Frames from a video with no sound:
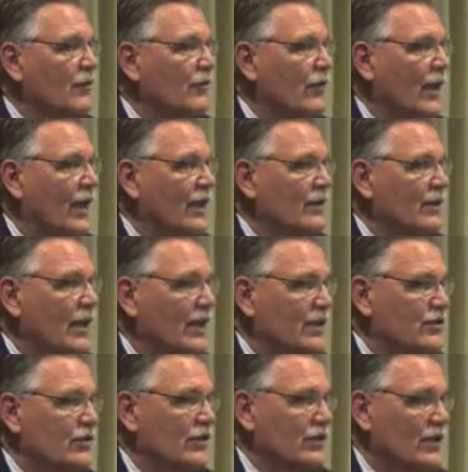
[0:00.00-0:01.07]
that had
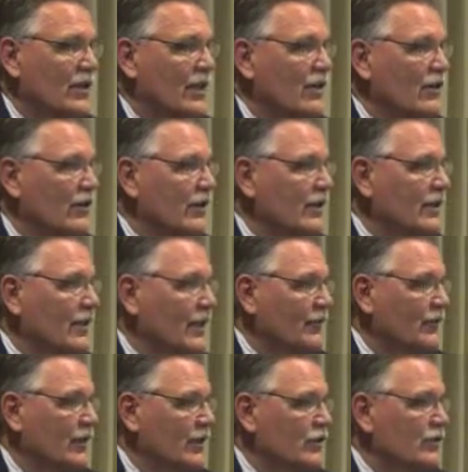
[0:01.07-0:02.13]
such clarity and
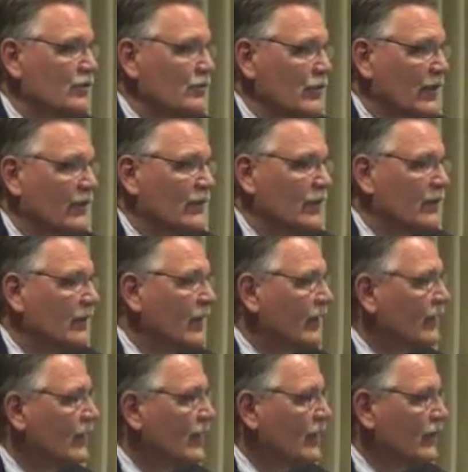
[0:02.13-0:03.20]
definition with it that
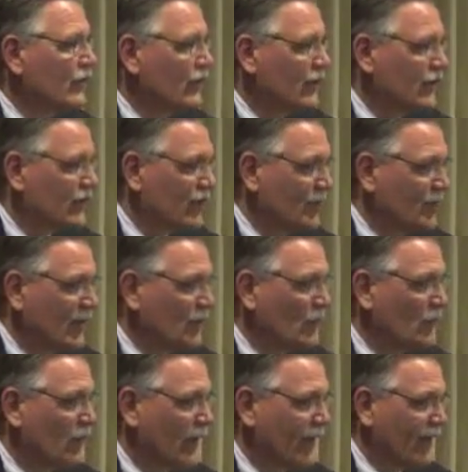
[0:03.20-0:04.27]
you could see
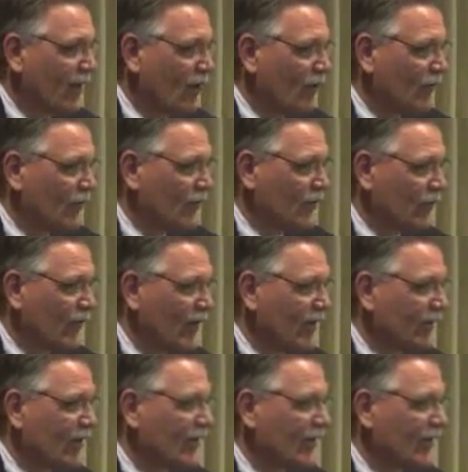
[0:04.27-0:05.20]
people playing golf on the ground